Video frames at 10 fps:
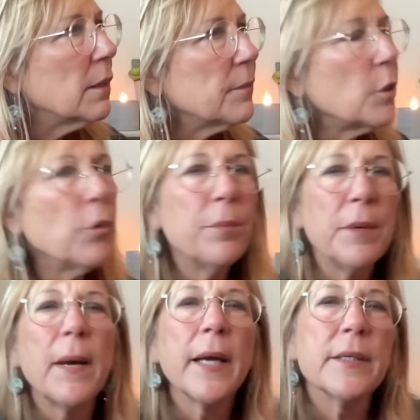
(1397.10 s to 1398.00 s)
There will be
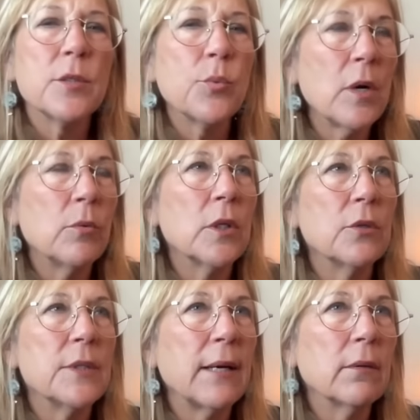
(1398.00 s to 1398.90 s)
pockets where it will go
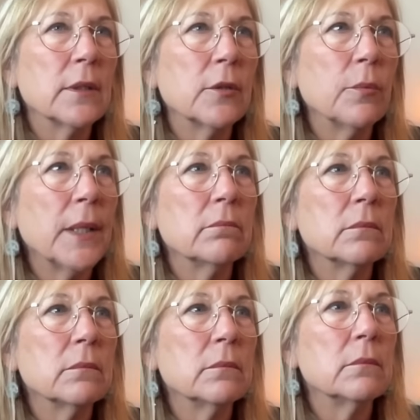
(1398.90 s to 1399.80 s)
down a little bit,
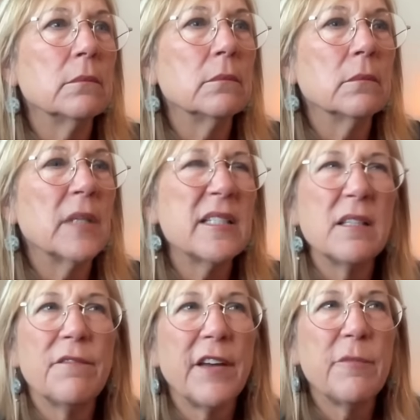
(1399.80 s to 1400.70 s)
less
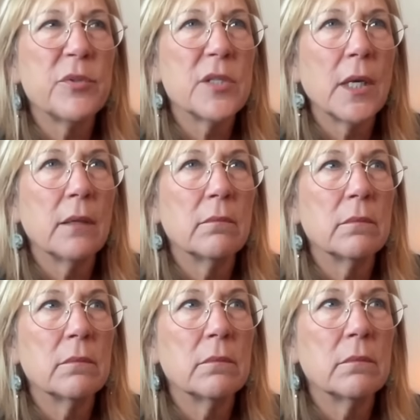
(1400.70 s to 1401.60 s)
than 5%,
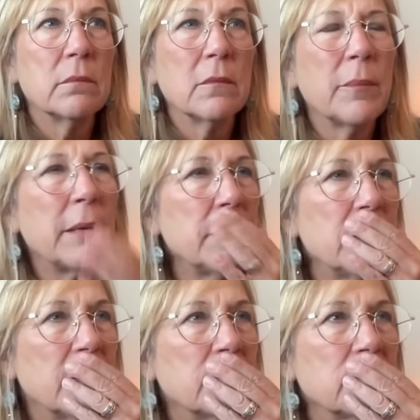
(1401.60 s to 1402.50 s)
maybe
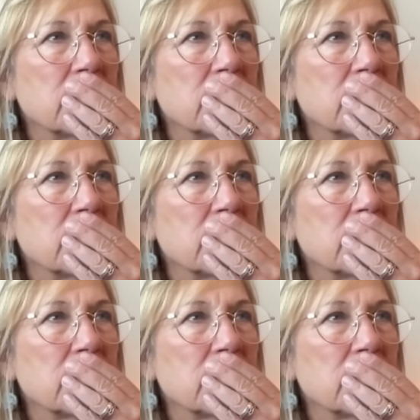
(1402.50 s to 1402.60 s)
10.